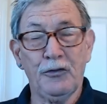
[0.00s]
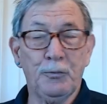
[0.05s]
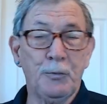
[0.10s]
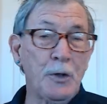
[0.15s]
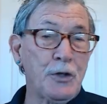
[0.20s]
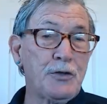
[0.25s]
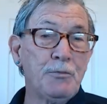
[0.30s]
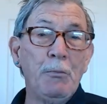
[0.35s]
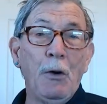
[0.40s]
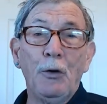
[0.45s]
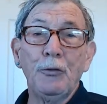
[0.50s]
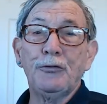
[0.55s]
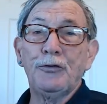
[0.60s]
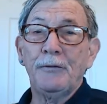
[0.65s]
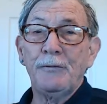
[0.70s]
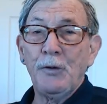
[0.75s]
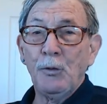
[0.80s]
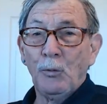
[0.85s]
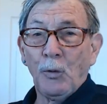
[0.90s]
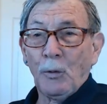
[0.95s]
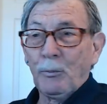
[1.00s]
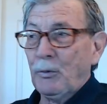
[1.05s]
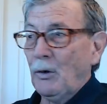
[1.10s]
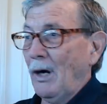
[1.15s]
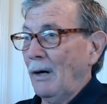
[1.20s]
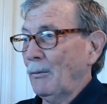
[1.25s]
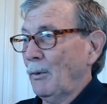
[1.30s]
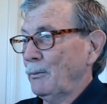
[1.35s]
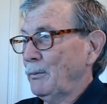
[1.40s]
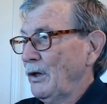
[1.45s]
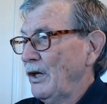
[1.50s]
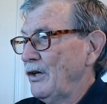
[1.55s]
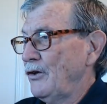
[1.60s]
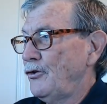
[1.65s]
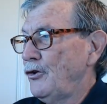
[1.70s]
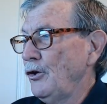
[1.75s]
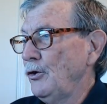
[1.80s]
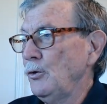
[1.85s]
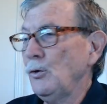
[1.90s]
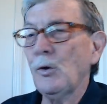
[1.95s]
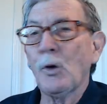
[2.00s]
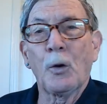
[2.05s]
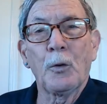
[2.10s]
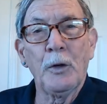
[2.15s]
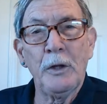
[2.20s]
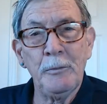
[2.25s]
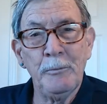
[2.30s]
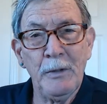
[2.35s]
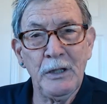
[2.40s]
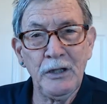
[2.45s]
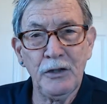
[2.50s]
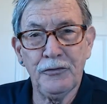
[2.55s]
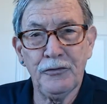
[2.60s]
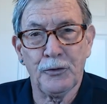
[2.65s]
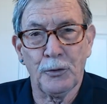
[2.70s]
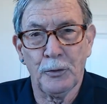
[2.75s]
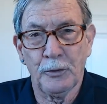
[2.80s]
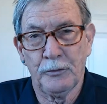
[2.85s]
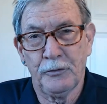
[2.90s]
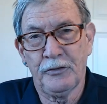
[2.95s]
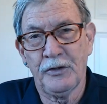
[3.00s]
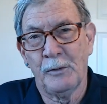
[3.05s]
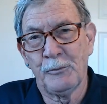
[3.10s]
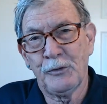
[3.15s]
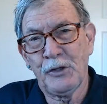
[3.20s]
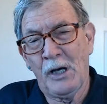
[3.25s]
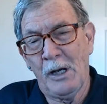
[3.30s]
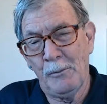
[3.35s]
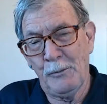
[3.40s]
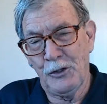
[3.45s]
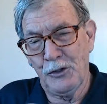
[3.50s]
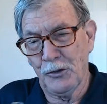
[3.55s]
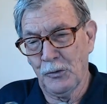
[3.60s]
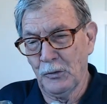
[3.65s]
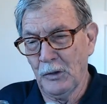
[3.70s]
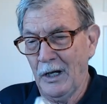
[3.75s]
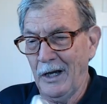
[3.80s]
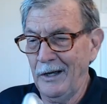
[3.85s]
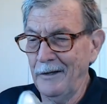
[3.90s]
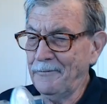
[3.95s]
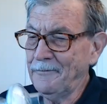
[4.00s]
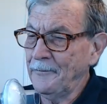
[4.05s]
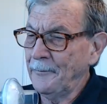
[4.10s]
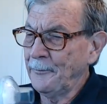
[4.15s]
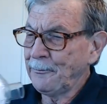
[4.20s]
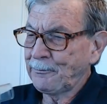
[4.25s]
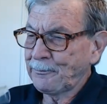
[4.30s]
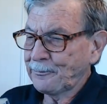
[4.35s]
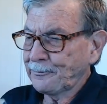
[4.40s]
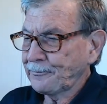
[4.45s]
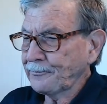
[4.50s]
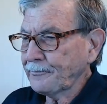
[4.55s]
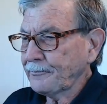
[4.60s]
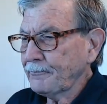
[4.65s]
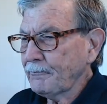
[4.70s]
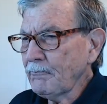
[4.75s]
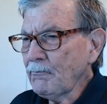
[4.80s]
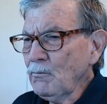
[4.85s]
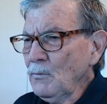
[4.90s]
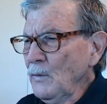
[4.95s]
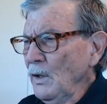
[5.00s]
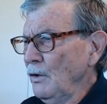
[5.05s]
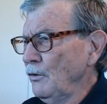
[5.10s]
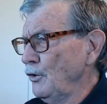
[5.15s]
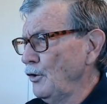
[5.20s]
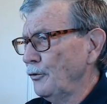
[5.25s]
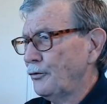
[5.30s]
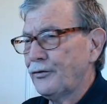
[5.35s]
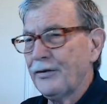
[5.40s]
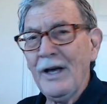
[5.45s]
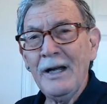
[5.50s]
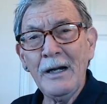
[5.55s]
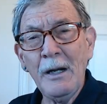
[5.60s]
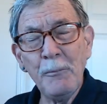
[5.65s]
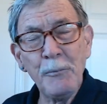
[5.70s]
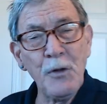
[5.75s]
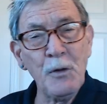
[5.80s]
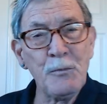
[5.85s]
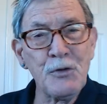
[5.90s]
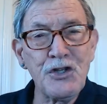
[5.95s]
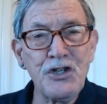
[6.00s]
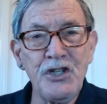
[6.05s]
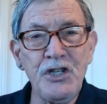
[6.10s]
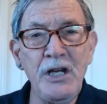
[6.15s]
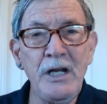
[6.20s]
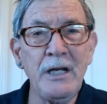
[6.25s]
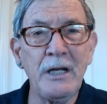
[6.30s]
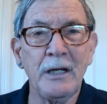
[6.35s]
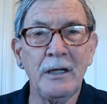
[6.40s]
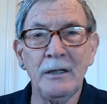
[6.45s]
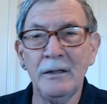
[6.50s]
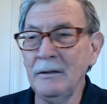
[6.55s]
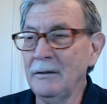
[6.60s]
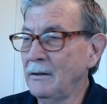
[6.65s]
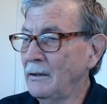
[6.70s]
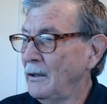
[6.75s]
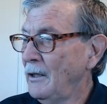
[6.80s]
which most of you will probably do or administer sometime in your life, you set up the machine.